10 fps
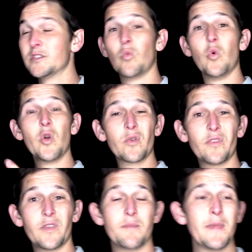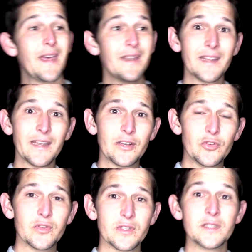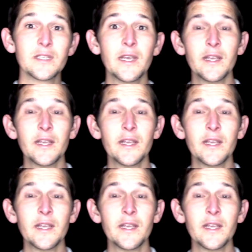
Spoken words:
work with them and end users